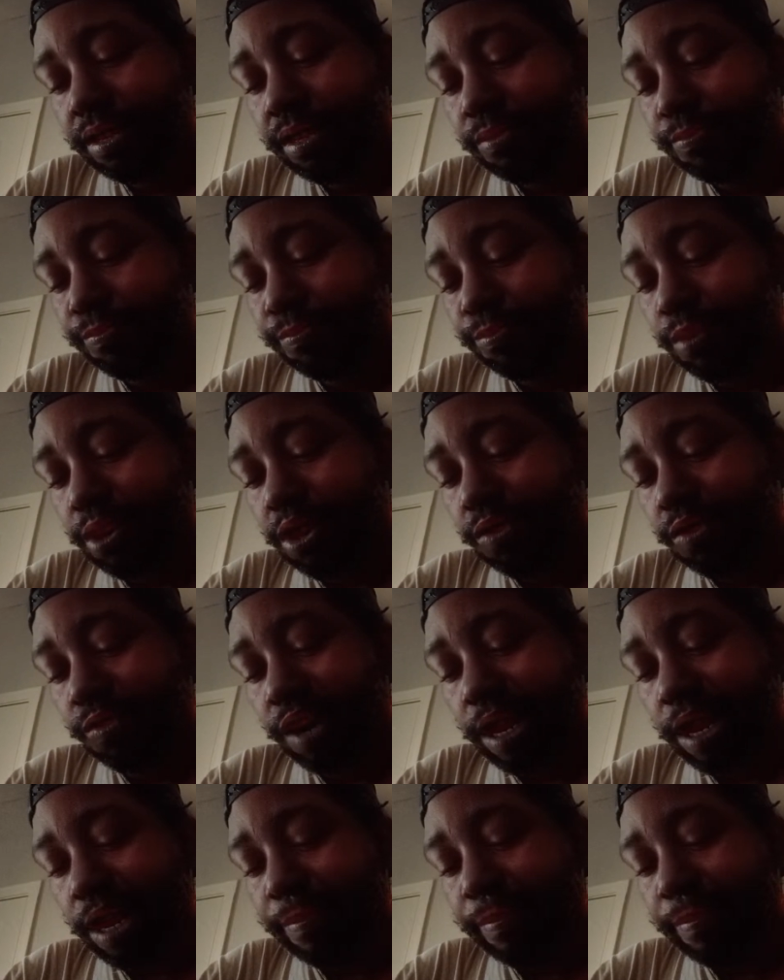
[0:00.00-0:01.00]

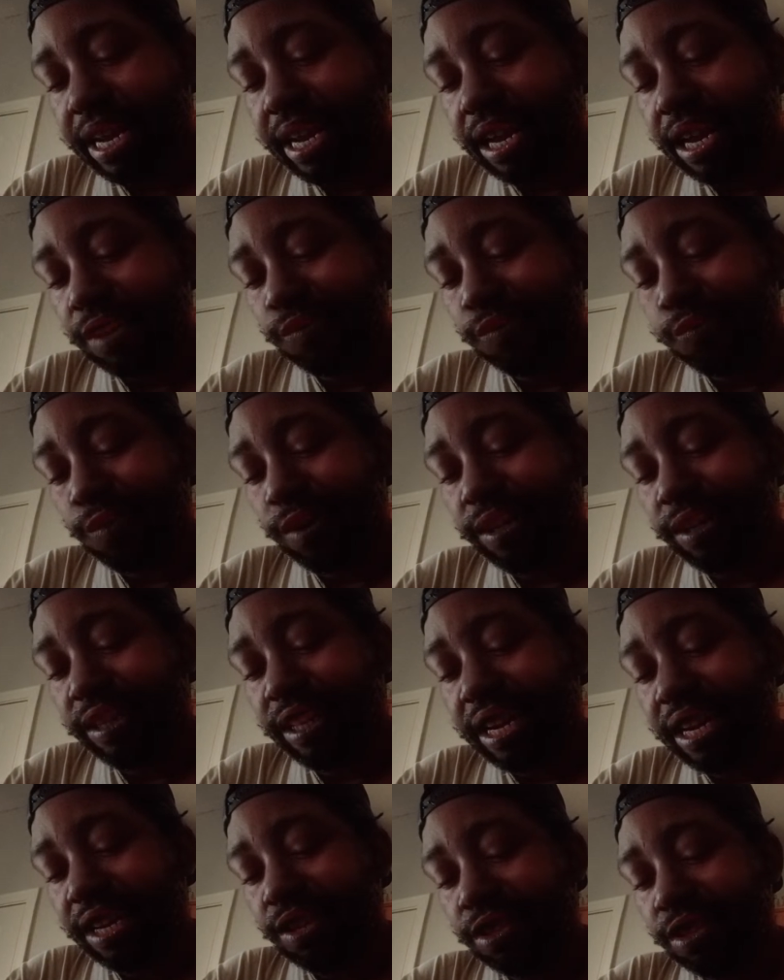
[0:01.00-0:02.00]
Programming is
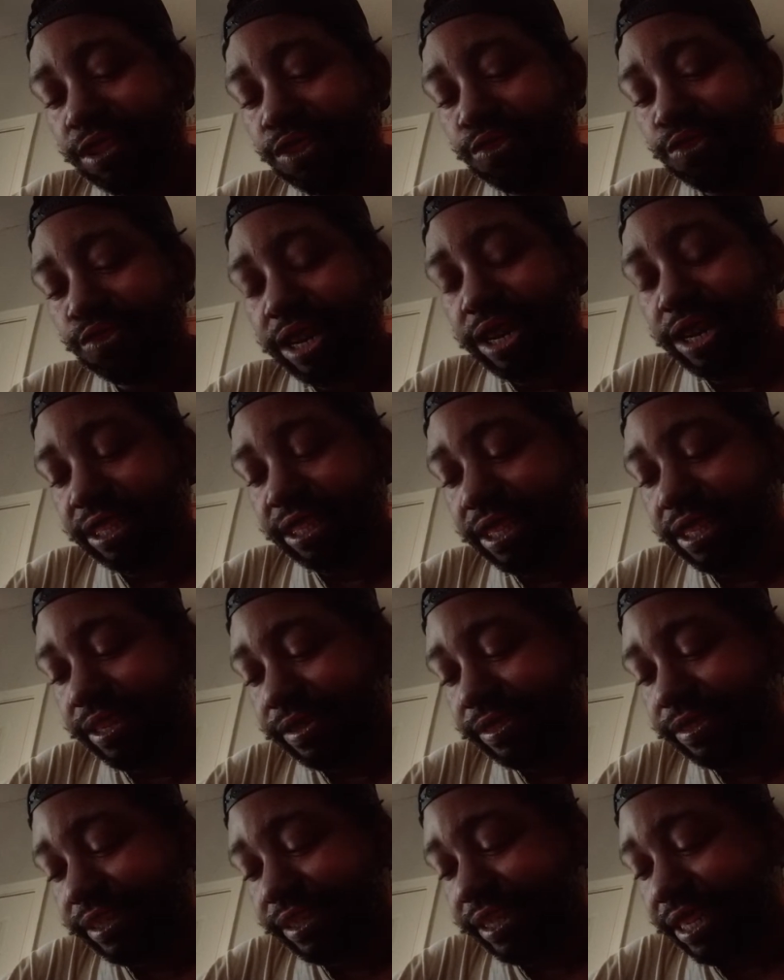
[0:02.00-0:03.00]
relayed on
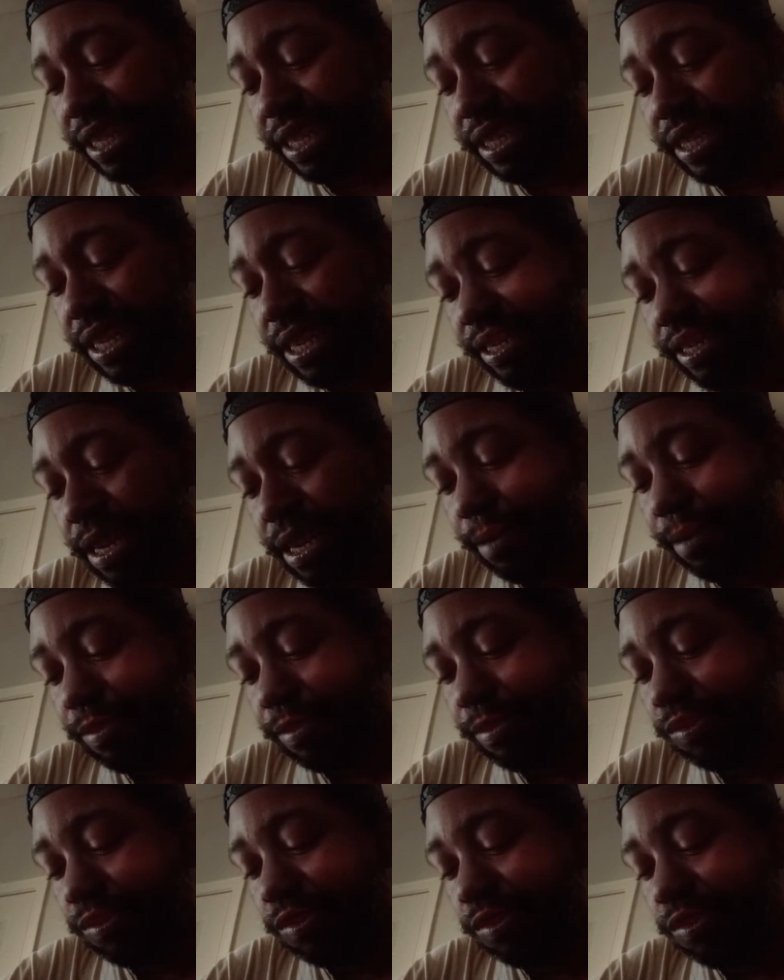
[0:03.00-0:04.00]
translator station
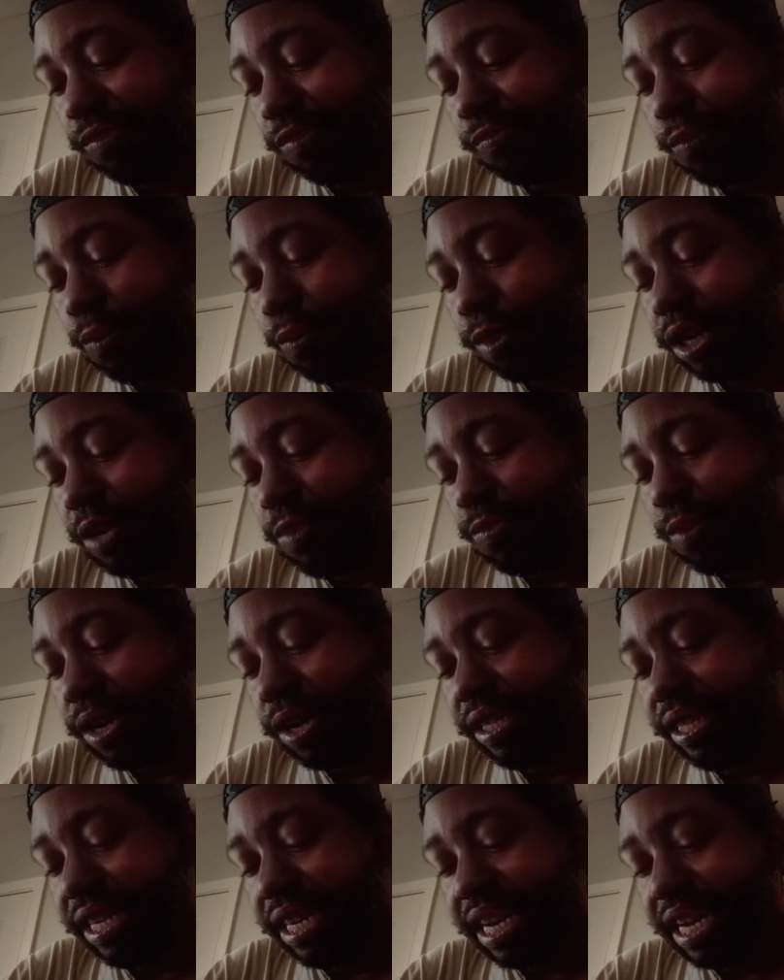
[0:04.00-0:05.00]

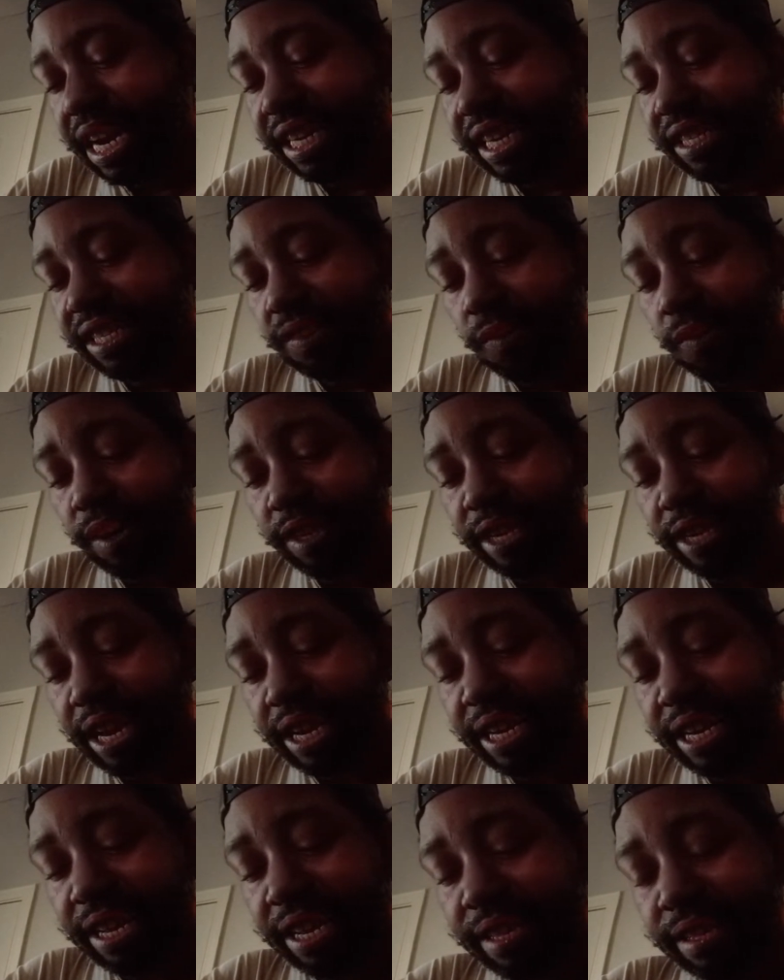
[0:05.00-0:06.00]
W241DH on
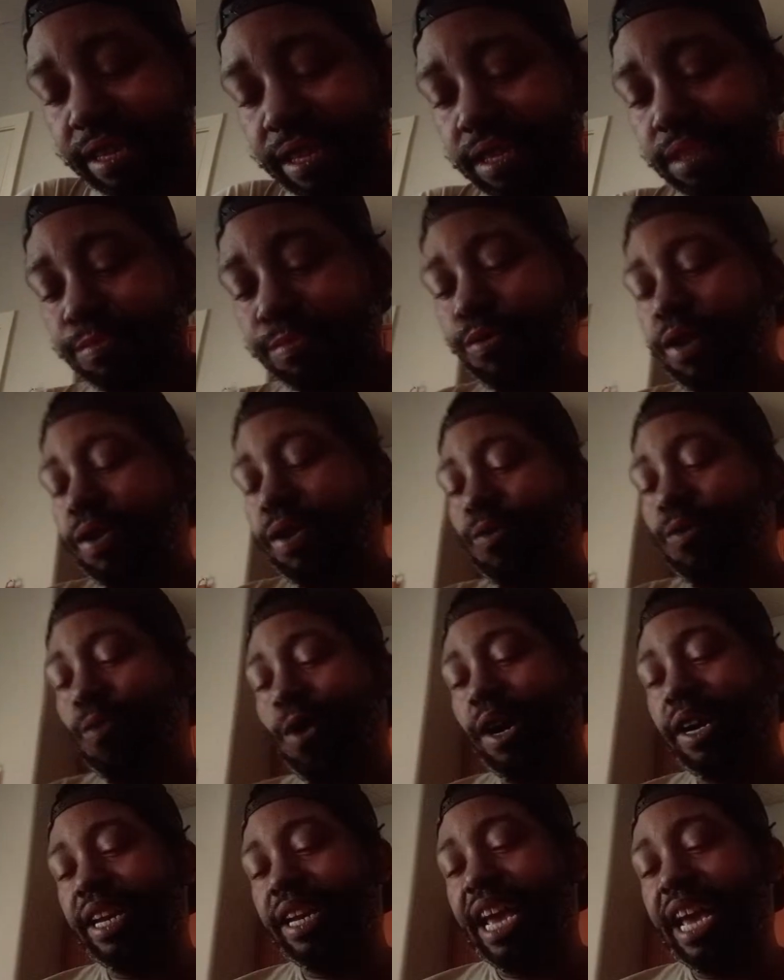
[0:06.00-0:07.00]

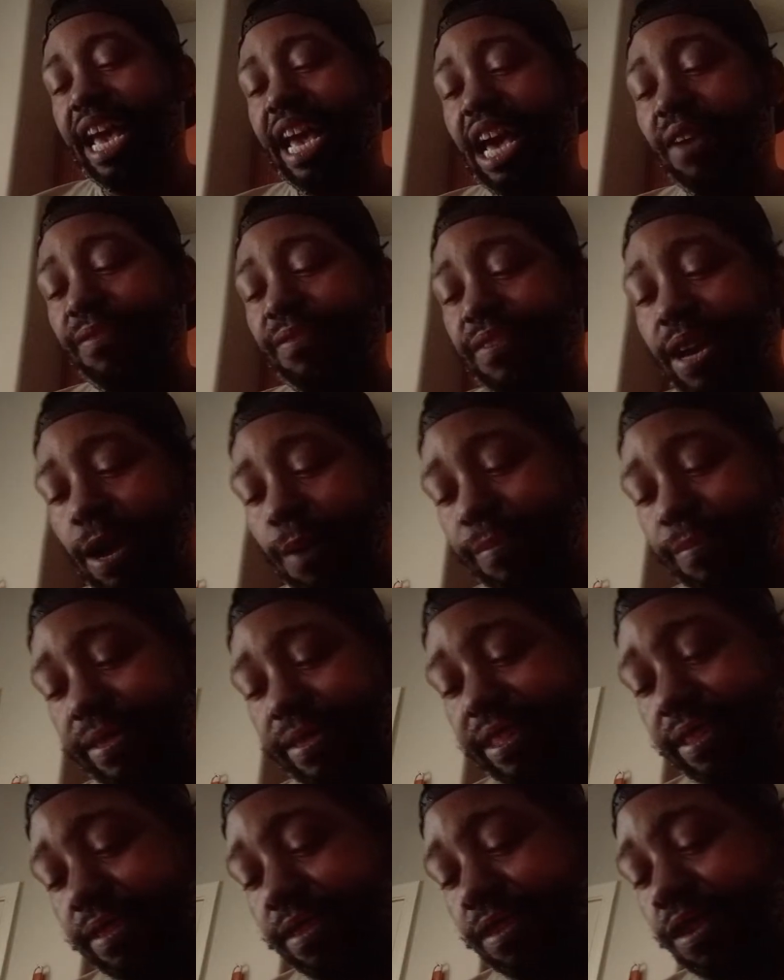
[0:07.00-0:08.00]
96.1 FM,
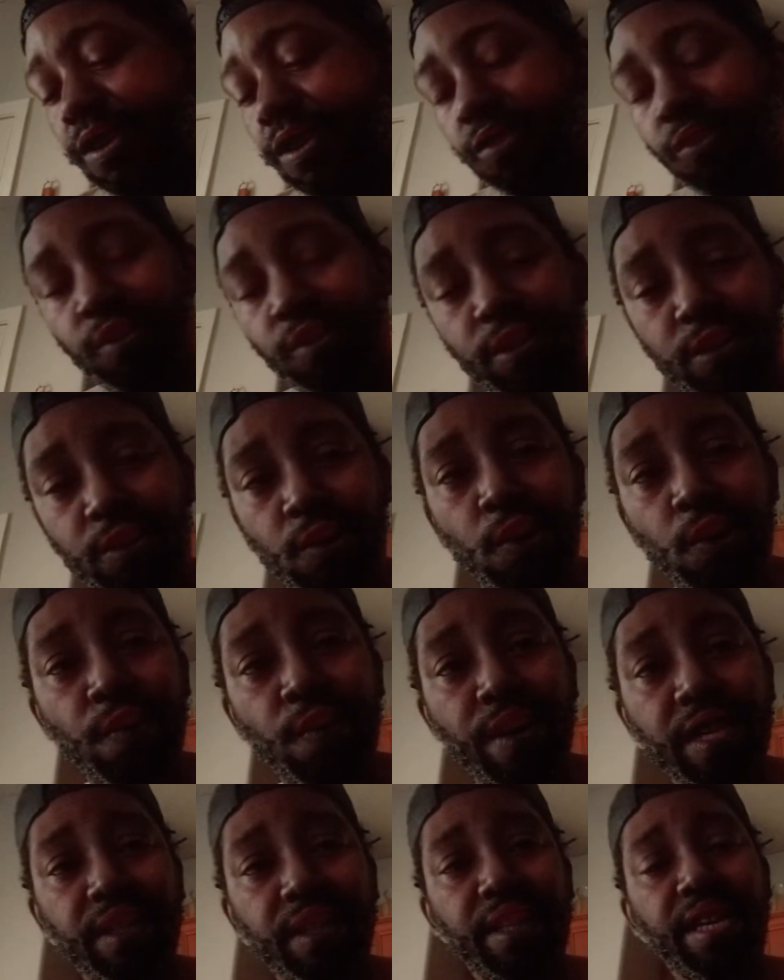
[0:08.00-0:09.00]

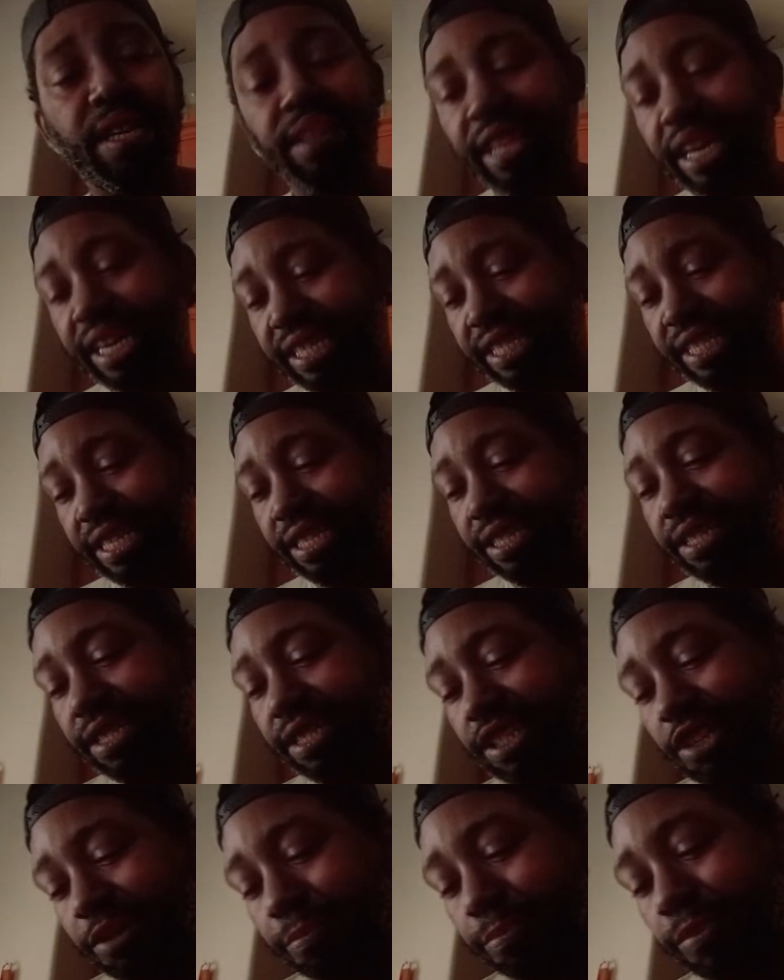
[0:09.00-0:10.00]
currently licensed
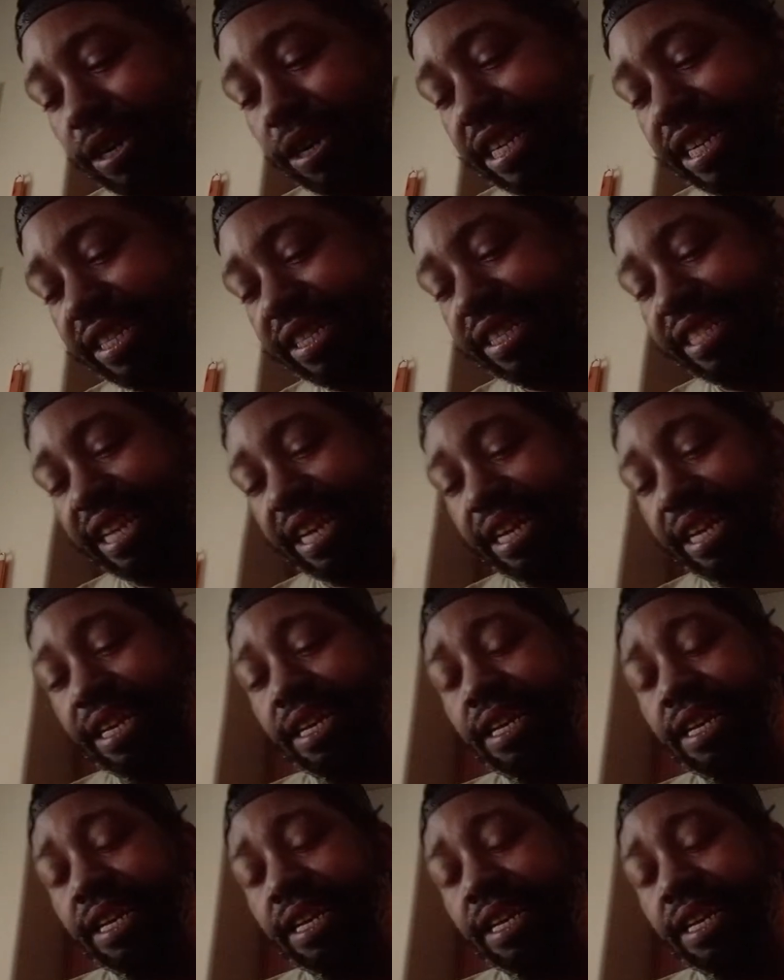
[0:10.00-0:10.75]
to Bradenton,